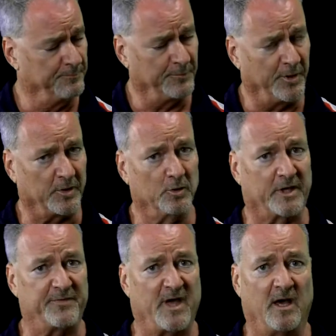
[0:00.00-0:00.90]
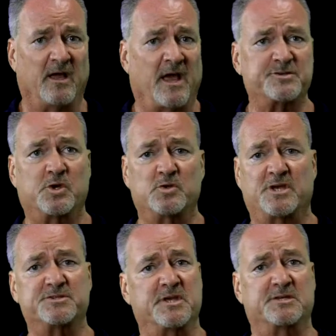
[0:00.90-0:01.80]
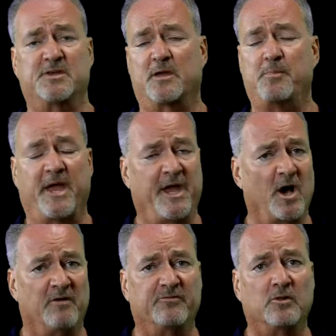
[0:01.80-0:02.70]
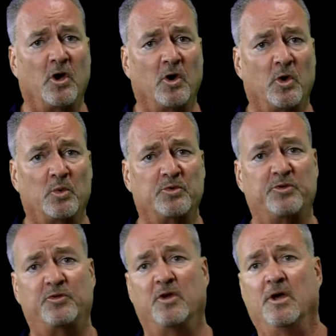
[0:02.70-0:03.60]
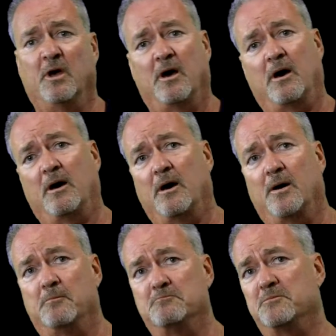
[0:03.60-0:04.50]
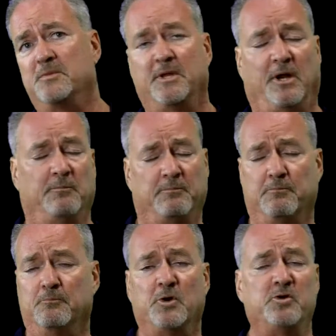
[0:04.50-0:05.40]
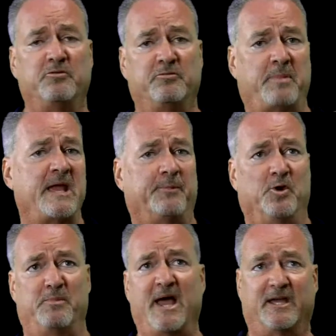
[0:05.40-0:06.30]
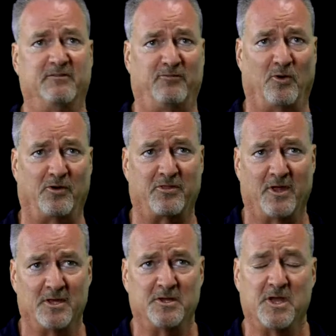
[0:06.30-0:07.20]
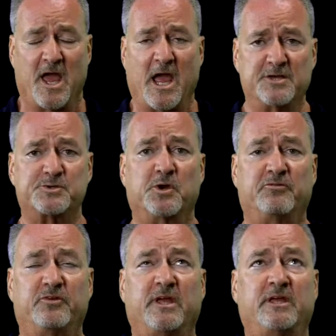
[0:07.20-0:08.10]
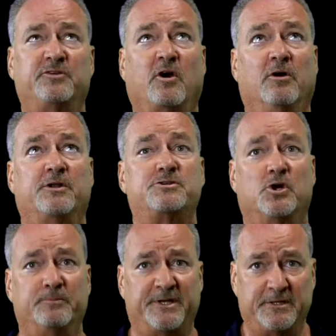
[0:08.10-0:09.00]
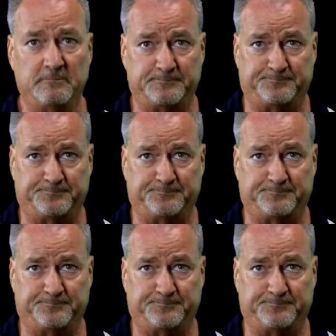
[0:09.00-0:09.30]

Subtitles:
you can look at that. Escrow does things like pay off loans, move paper back and forth. Escrow fees are determined